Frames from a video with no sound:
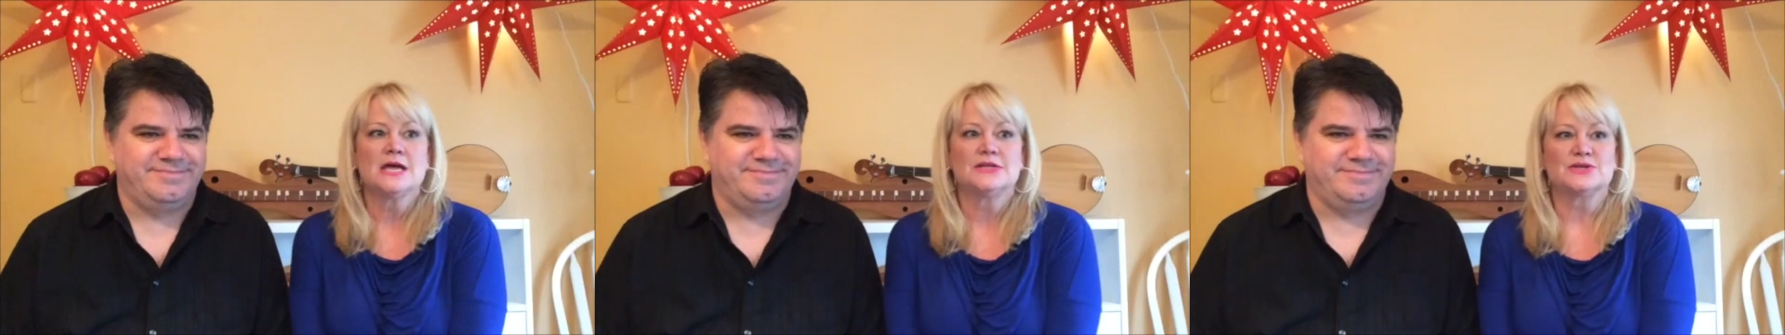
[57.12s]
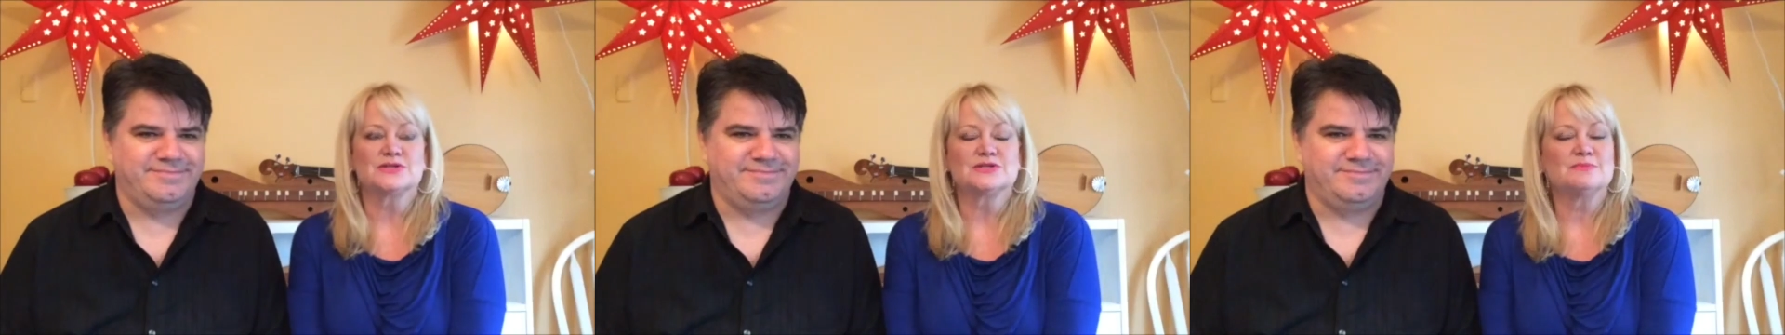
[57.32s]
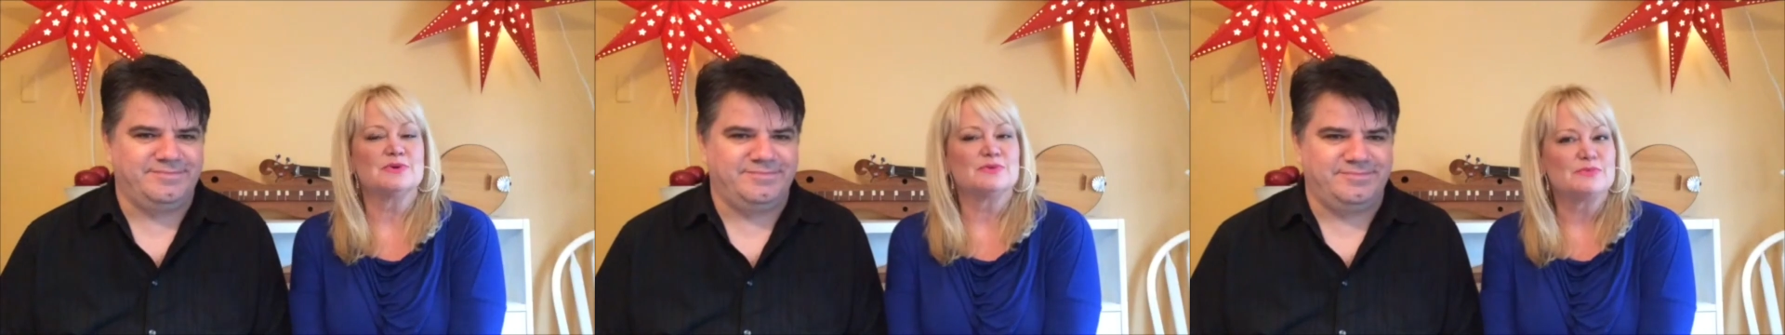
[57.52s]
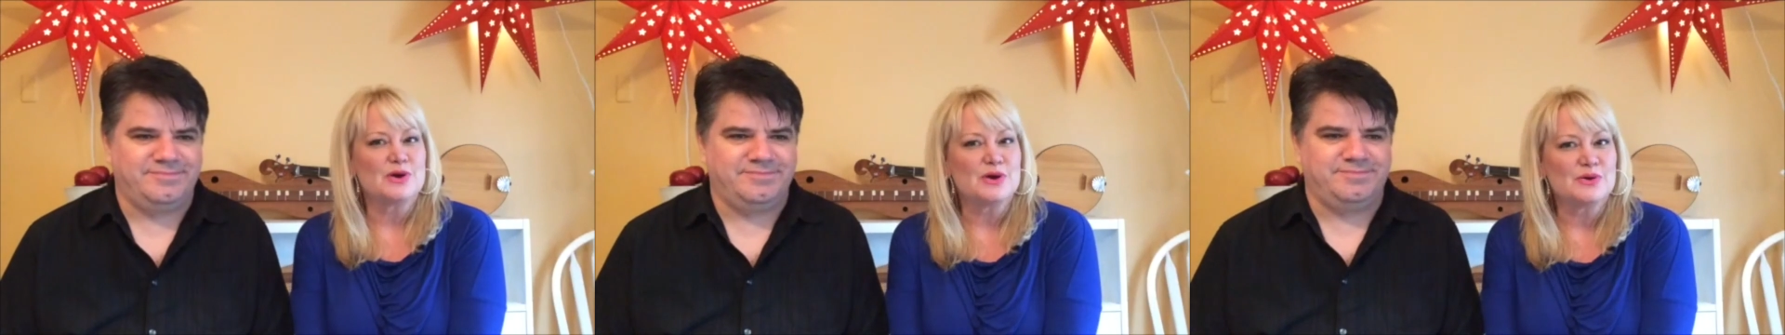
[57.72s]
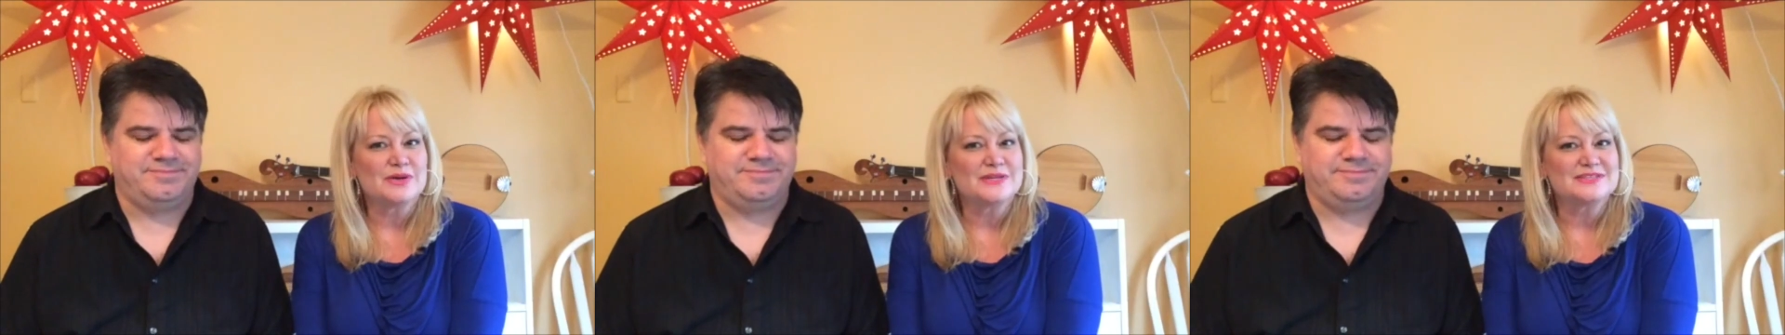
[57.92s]
Speaker 1: Dulcimer
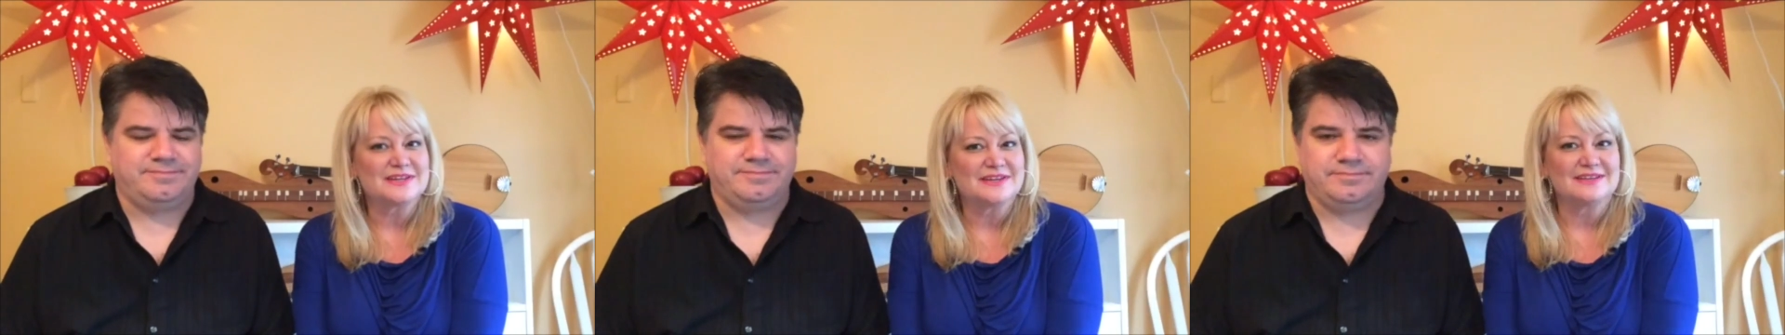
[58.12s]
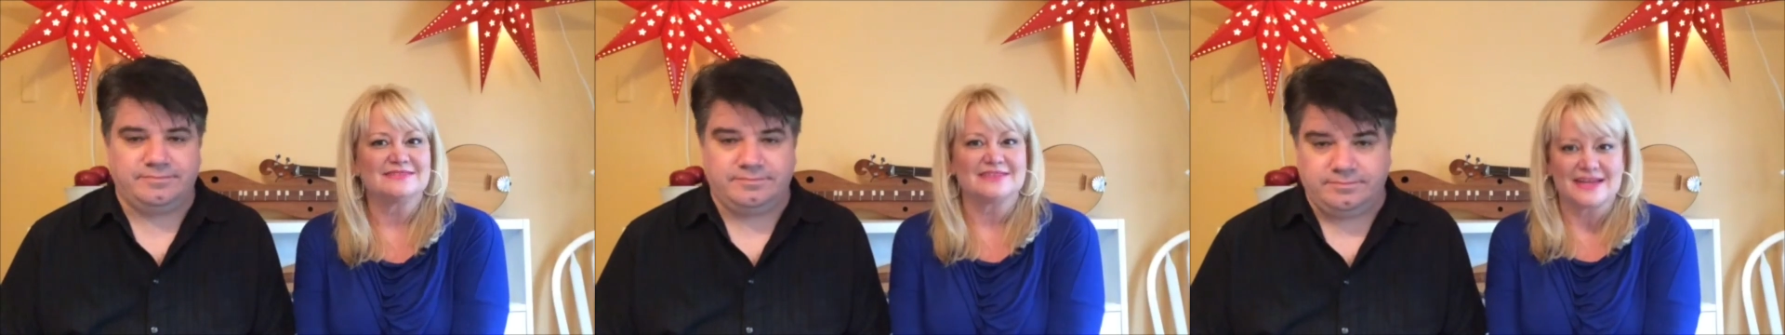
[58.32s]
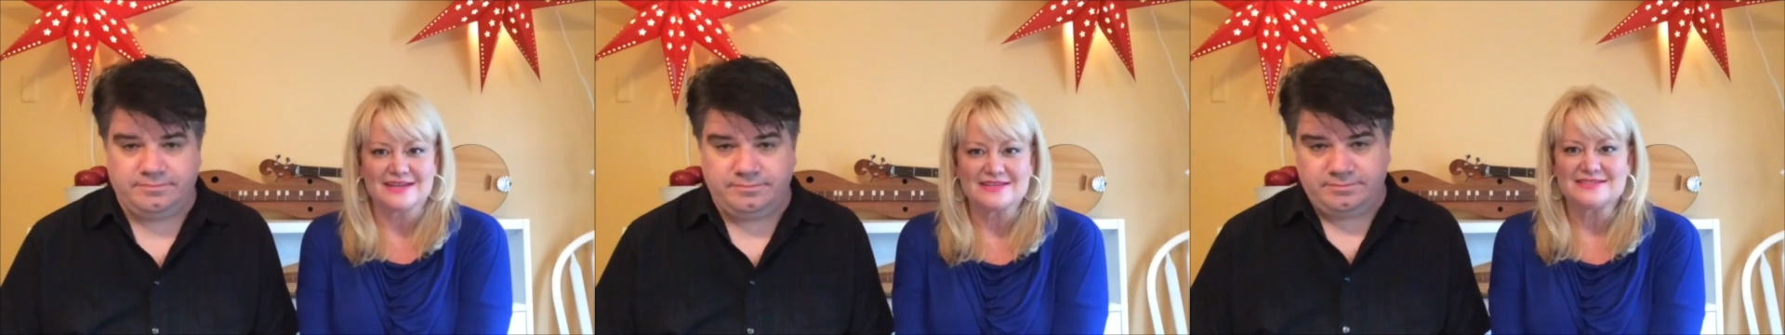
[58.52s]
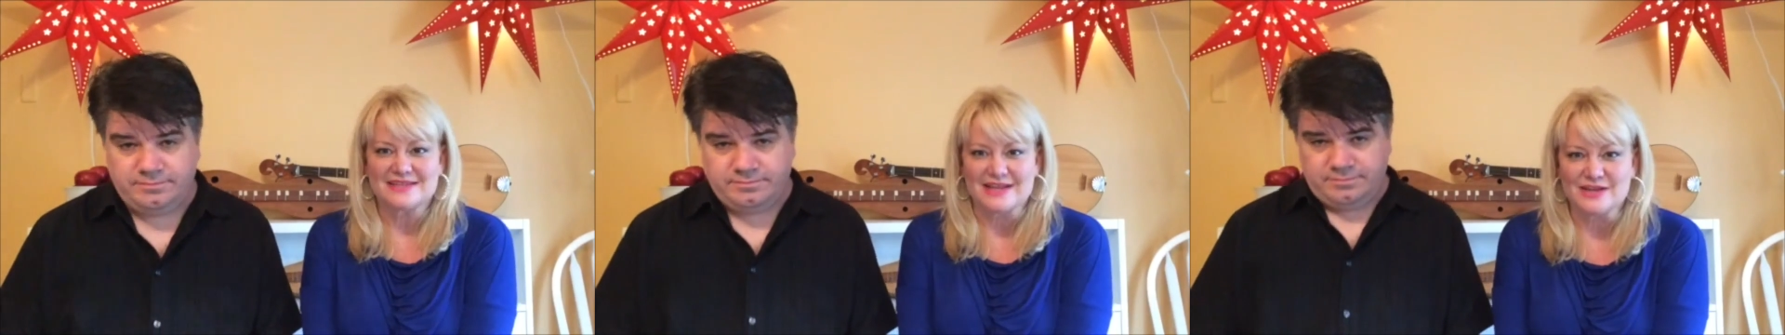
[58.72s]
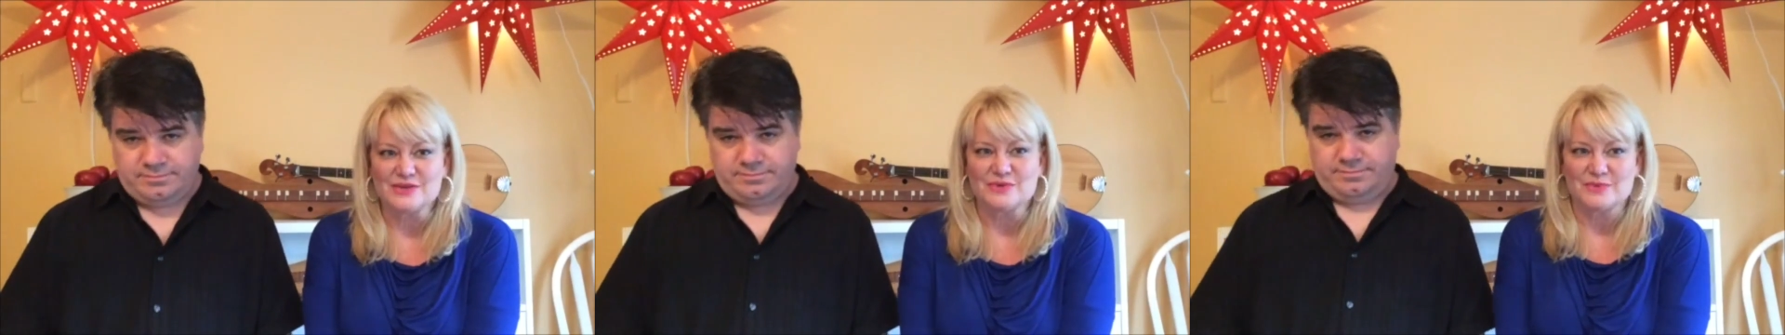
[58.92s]
Road is going to let us
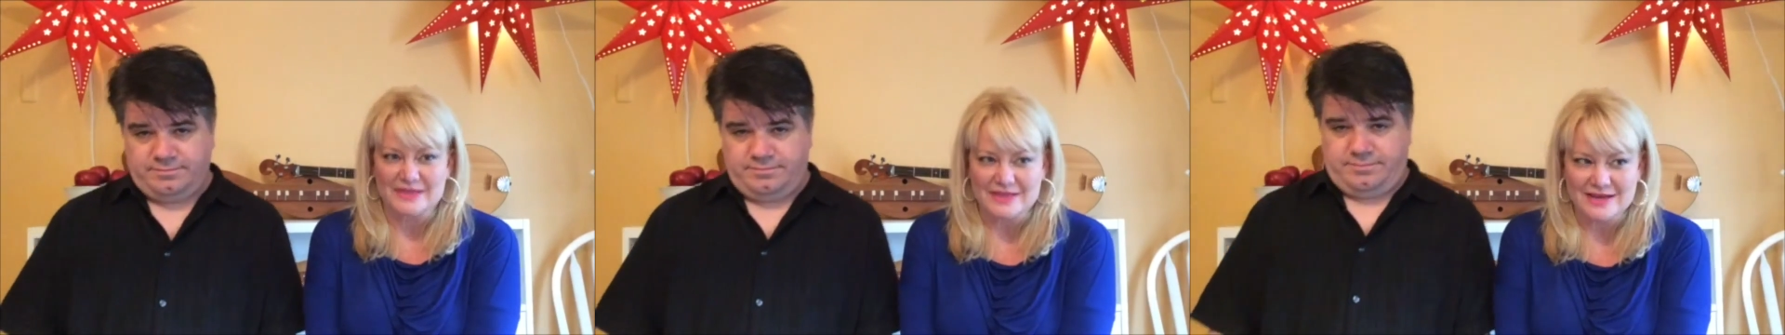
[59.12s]
take you with